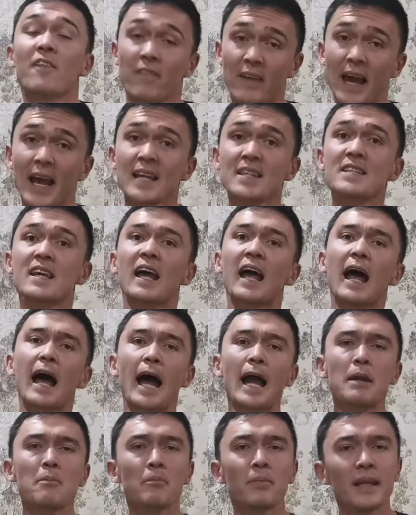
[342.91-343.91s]
that
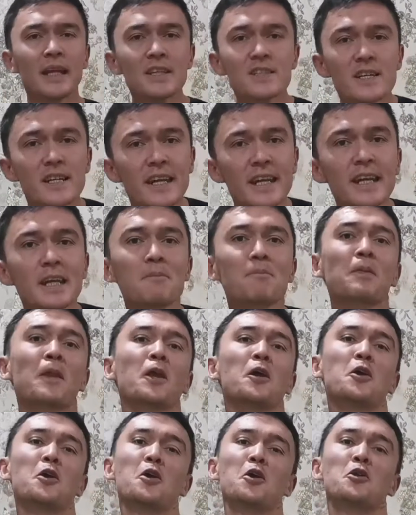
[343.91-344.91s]
I'm listening
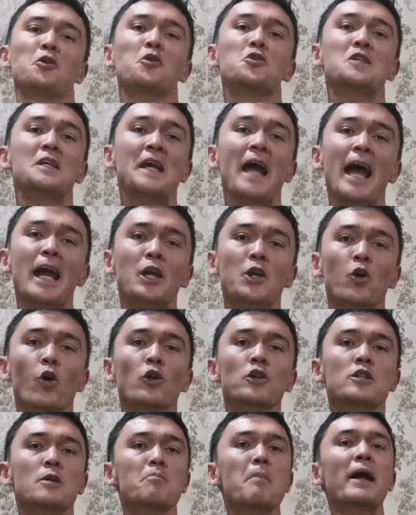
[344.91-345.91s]
to the guy
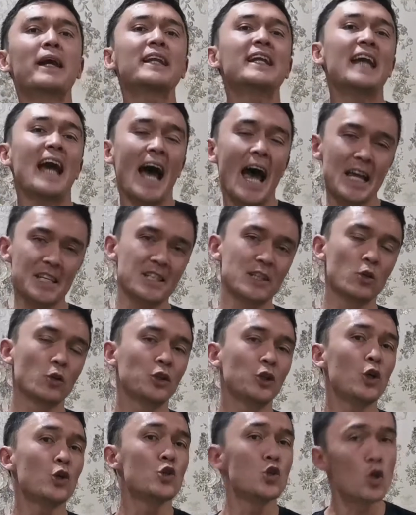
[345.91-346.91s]
called Mehdi Hassan
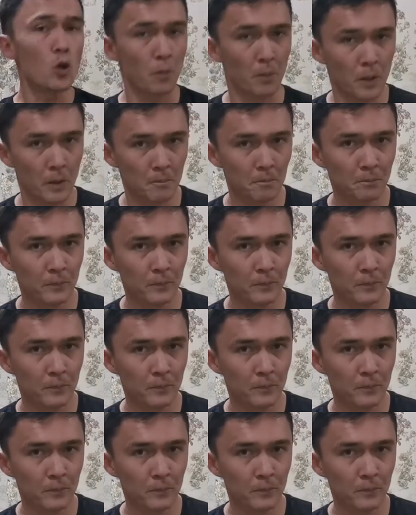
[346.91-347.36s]
on YouTube.